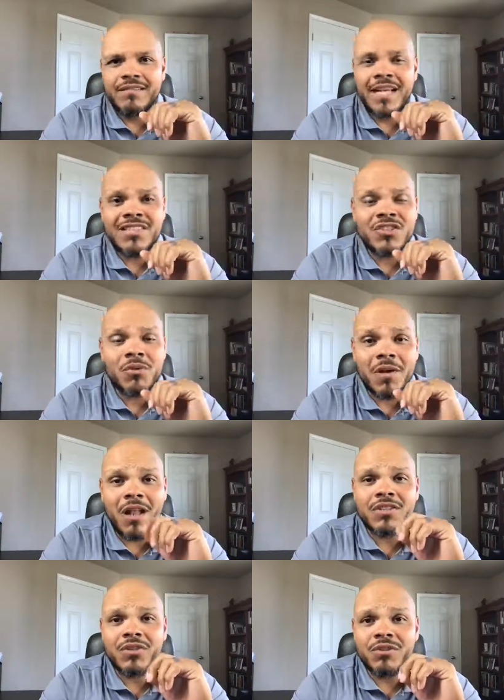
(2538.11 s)
That's the
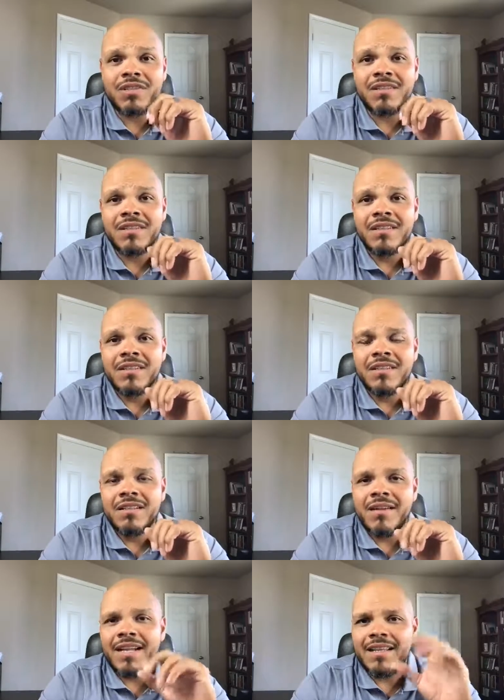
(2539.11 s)
terminology they're using,
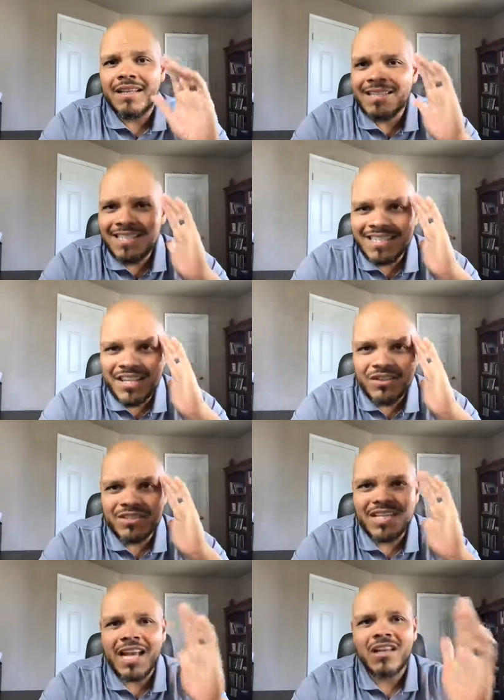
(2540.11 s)
right? This is neither
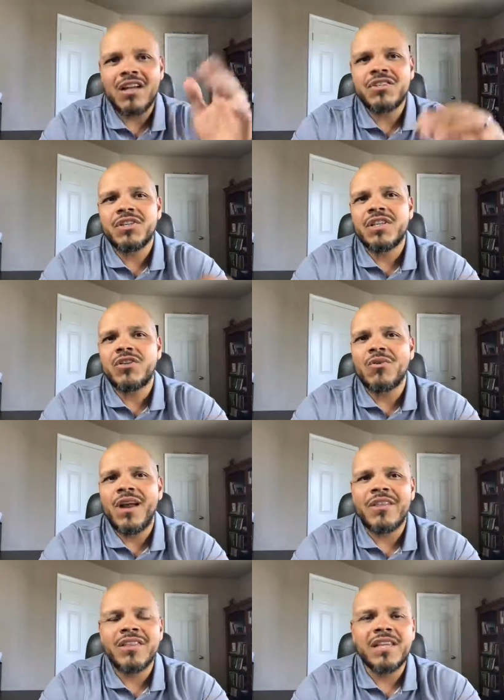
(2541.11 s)
psychologically nor
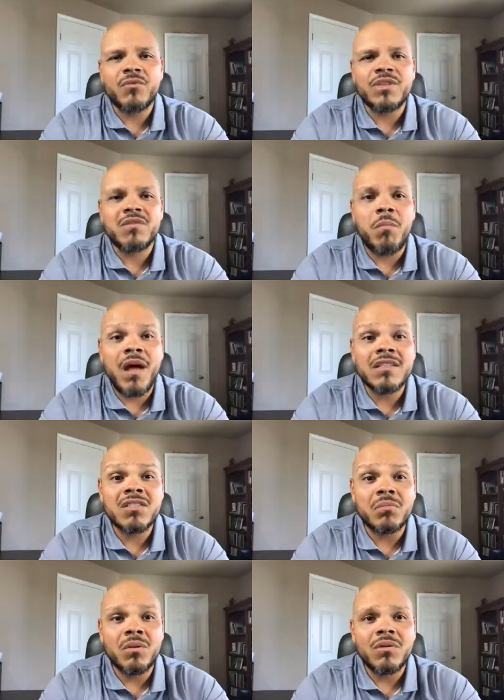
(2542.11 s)
ethically
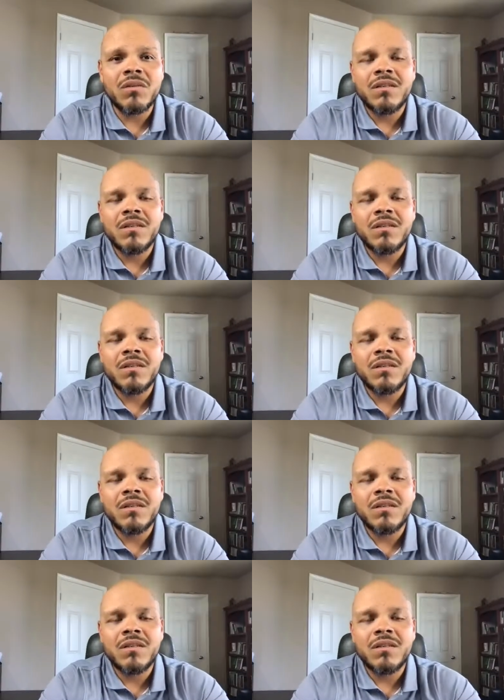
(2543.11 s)
responsible.